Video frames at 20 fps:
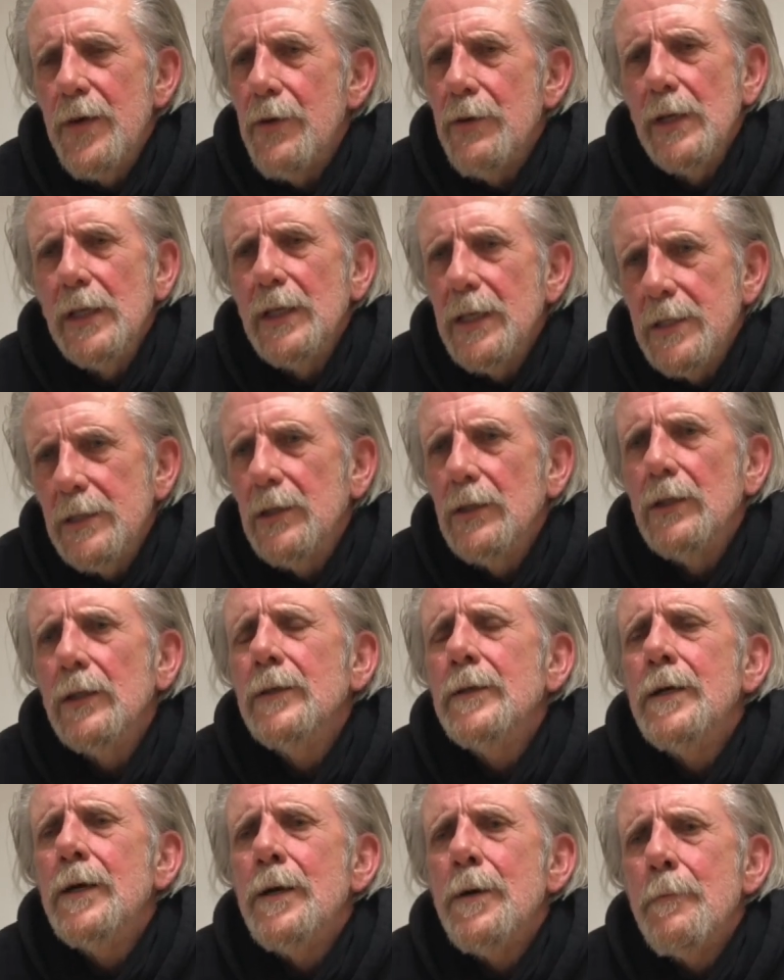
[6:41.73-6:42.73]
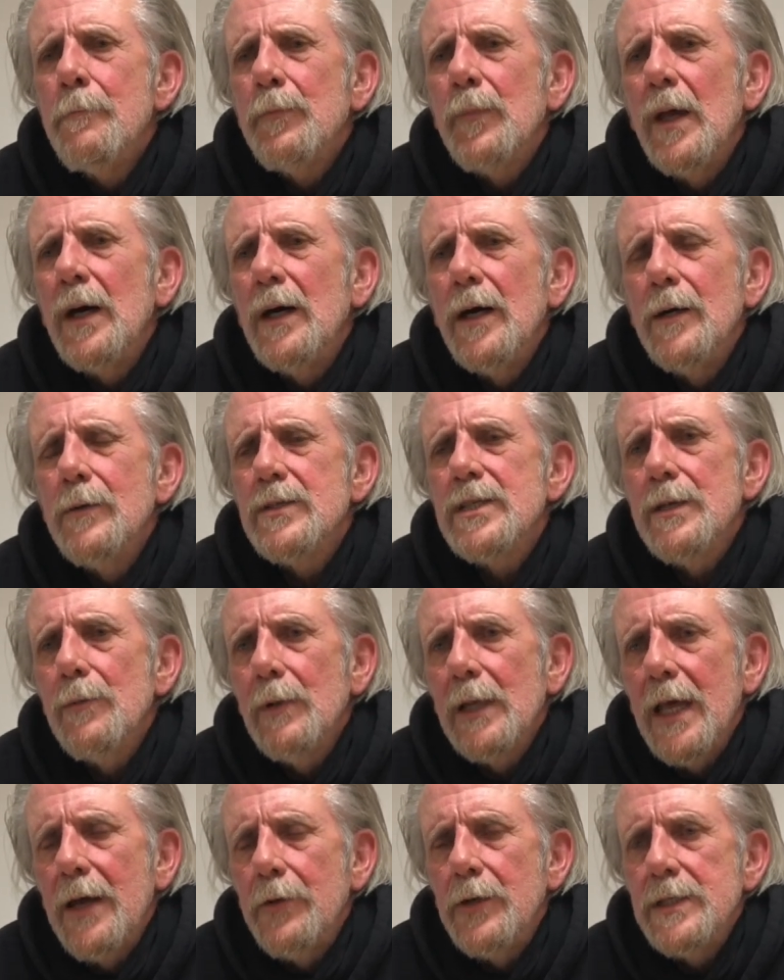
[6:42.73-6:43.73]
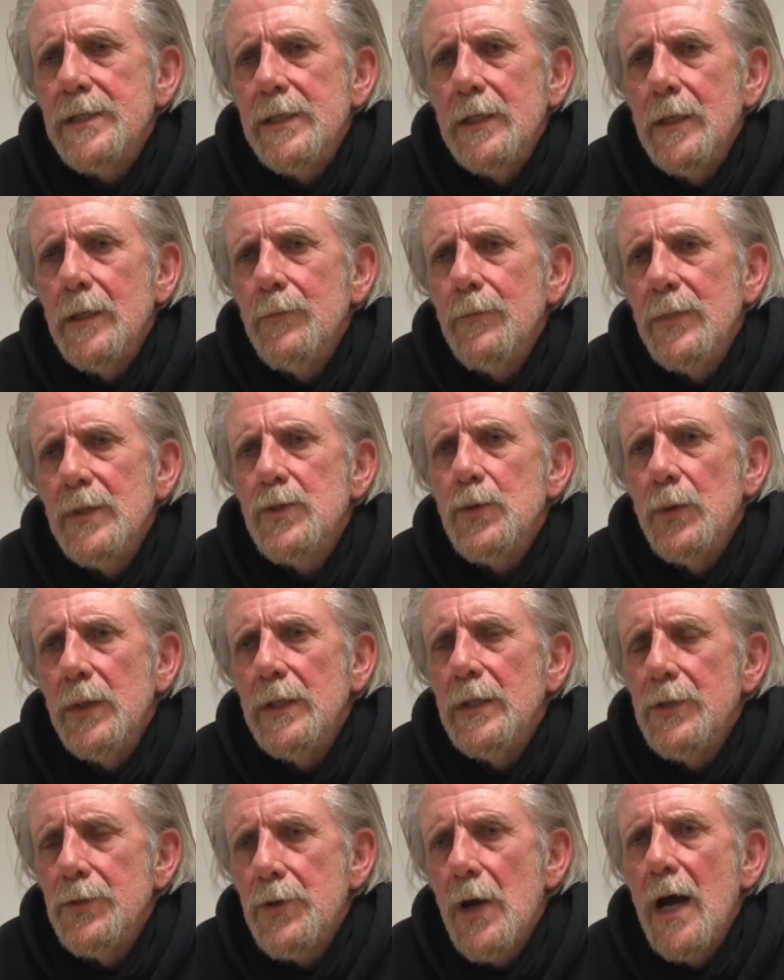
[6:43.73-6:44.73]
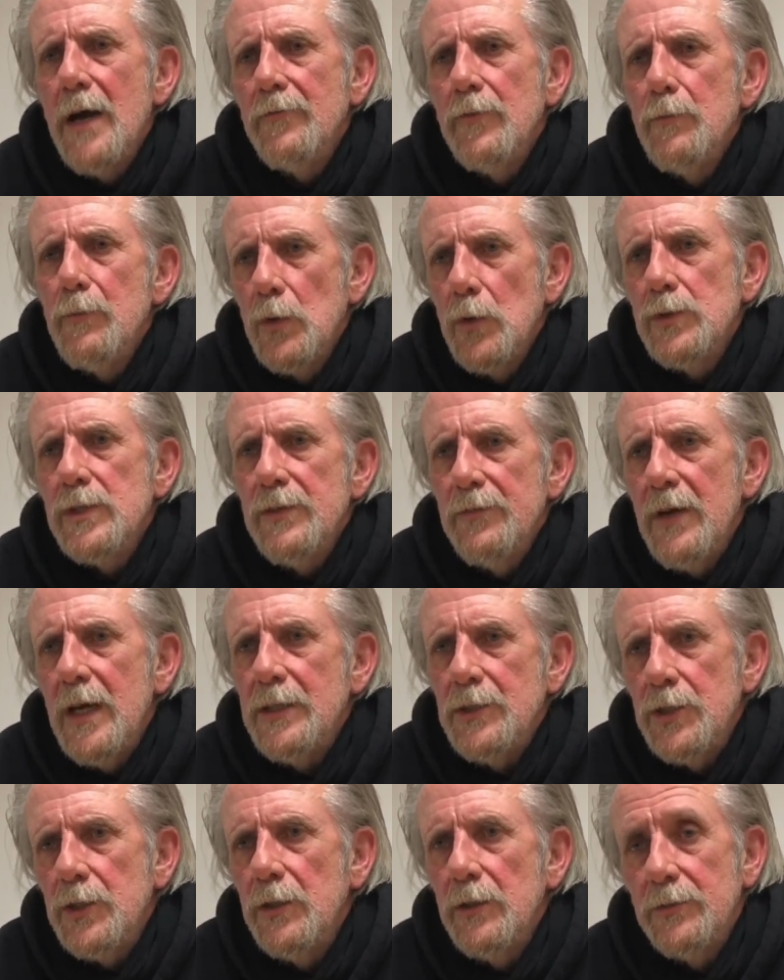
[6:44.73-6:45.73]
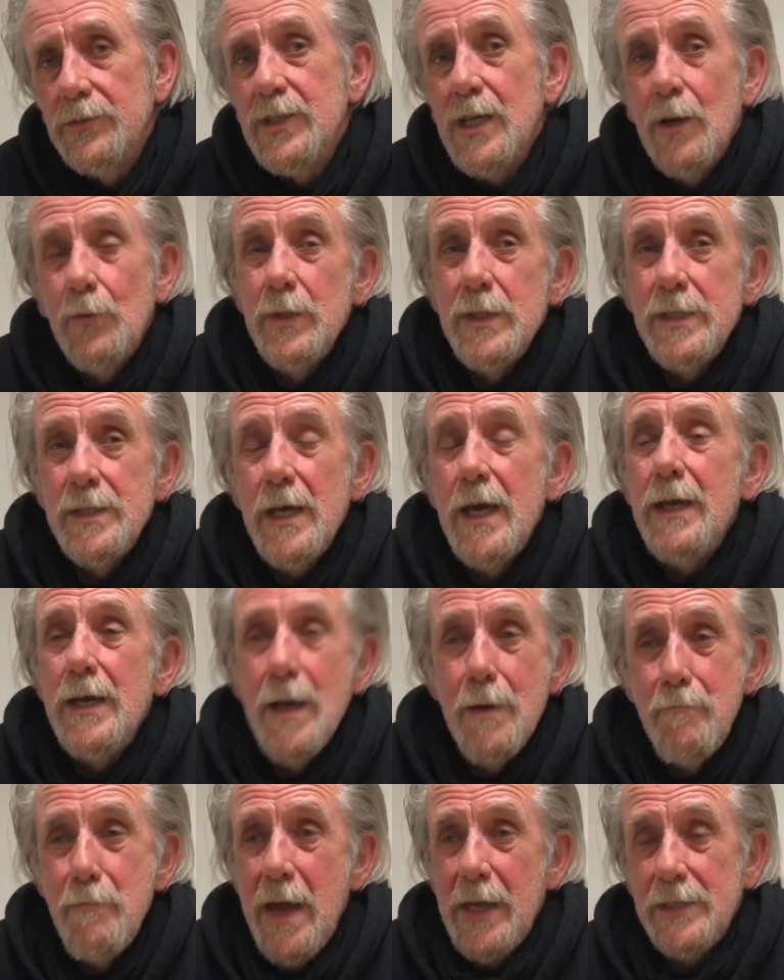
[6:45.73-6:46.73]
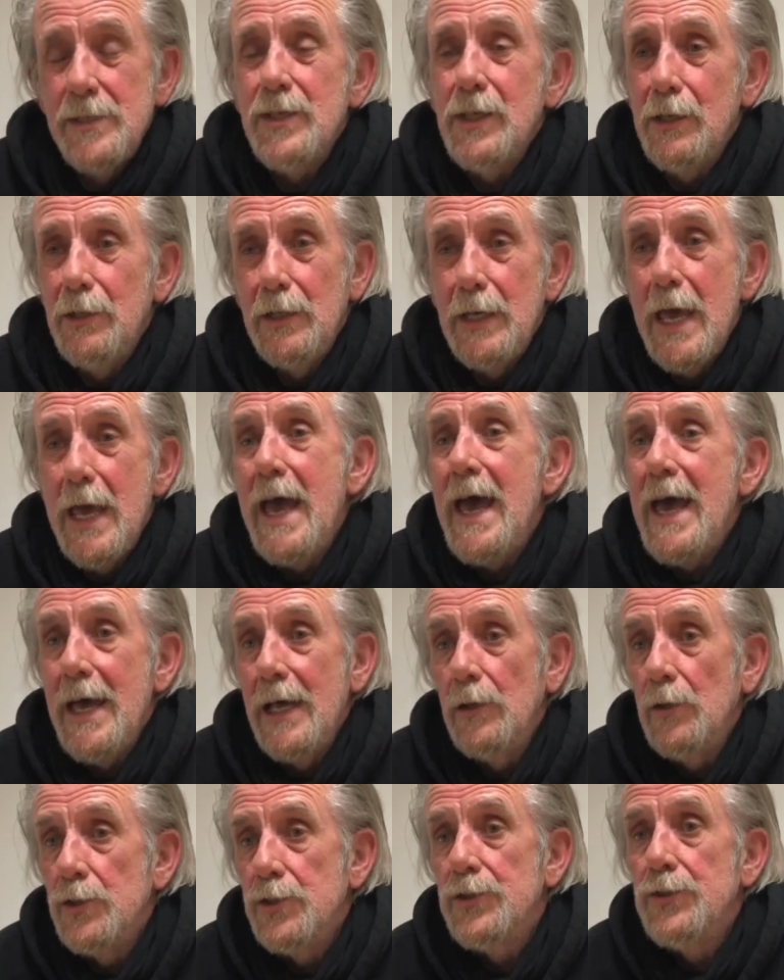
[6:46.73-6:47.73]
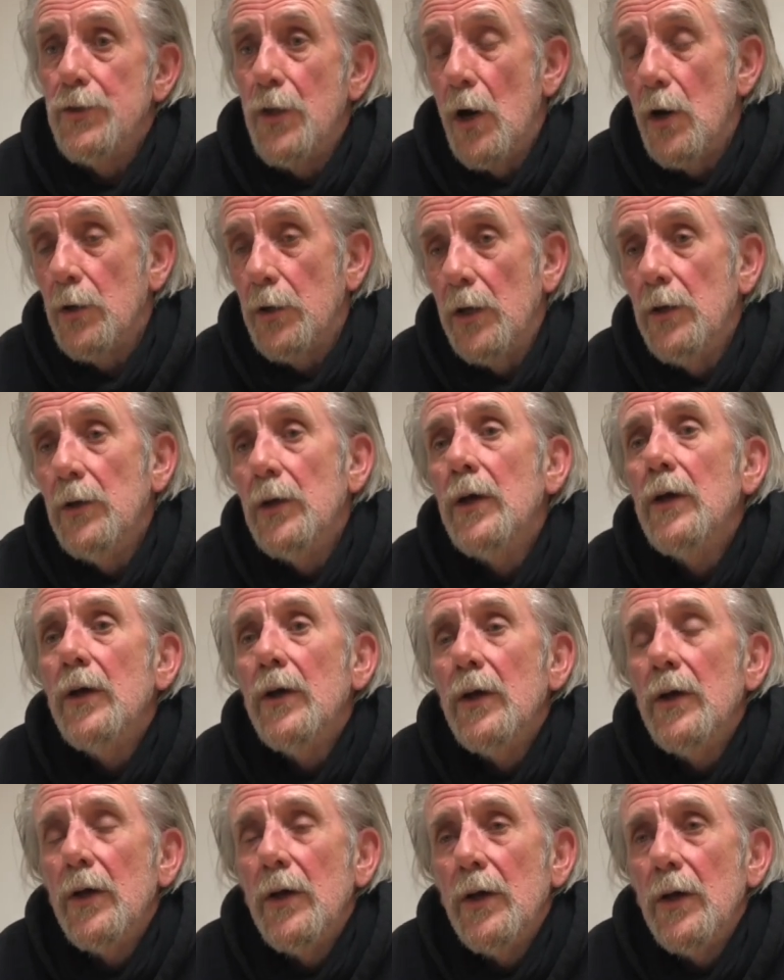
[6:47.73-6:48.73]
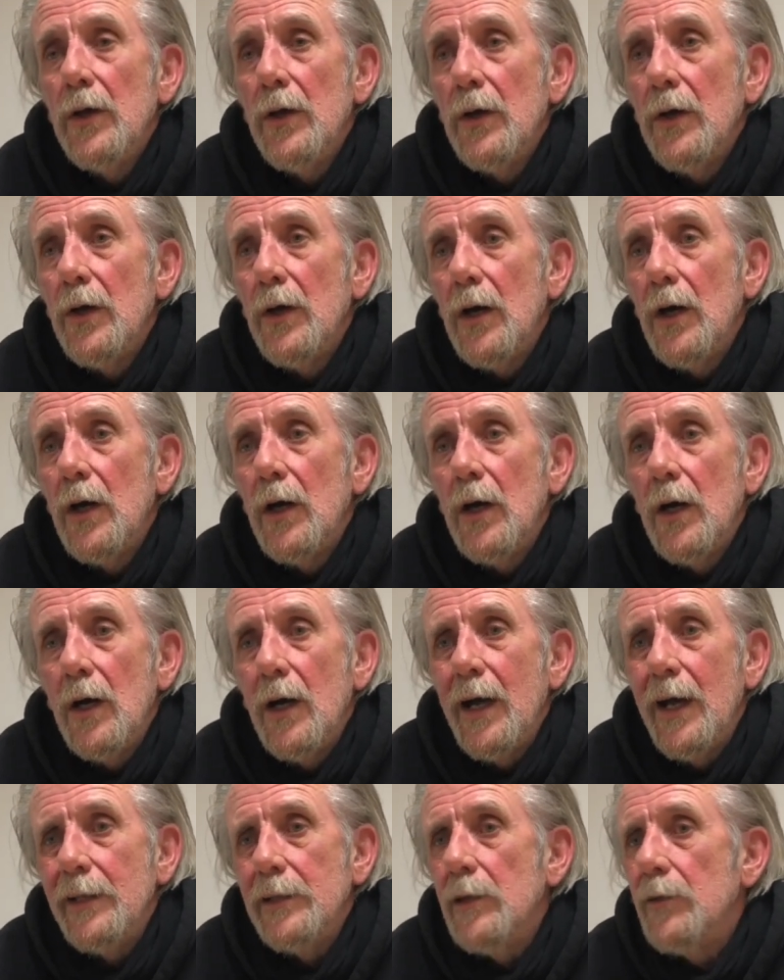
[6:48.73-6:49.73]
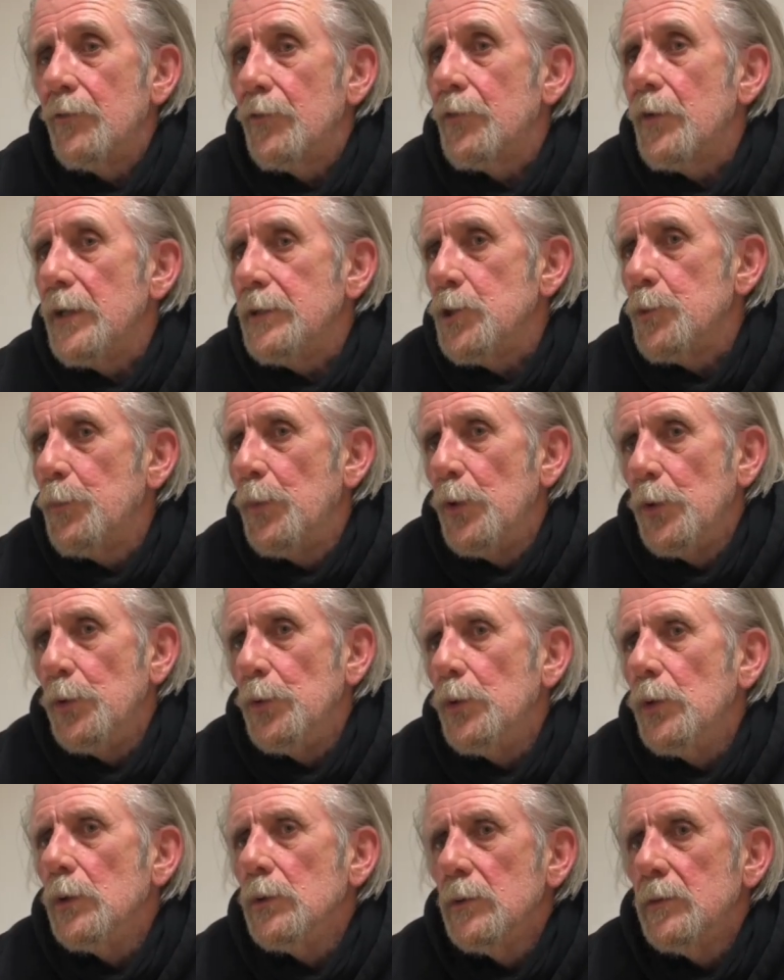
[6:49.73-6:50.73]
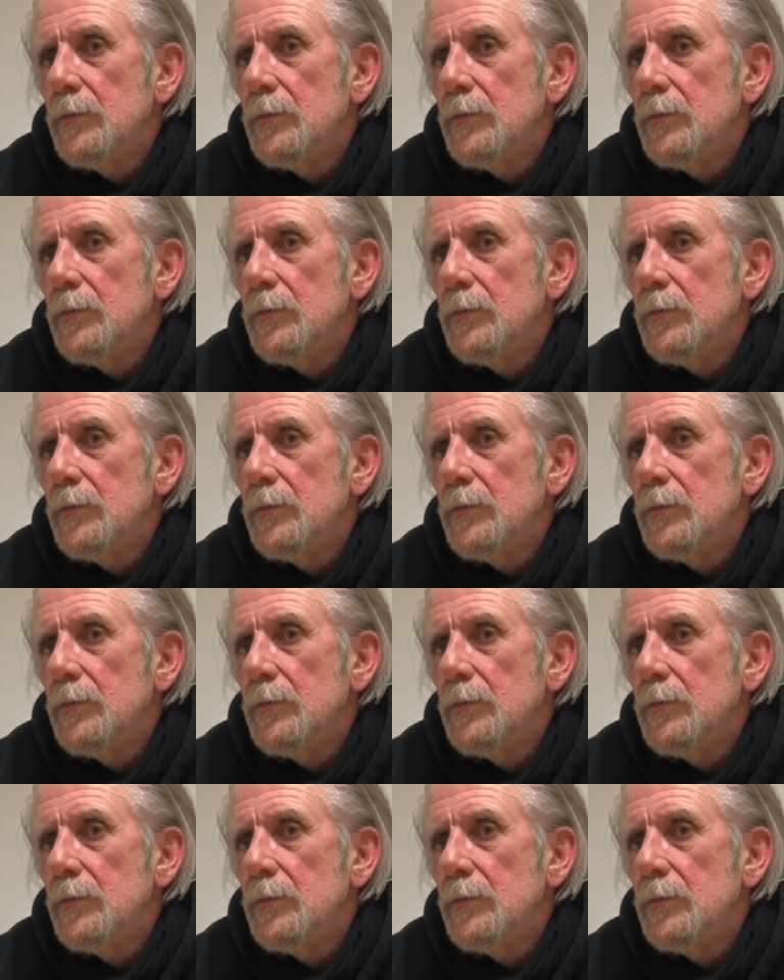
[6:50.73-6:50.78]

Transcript: little similarity between the drive and motivation of, shall we say, a Mexican hairless dog and a French poodle.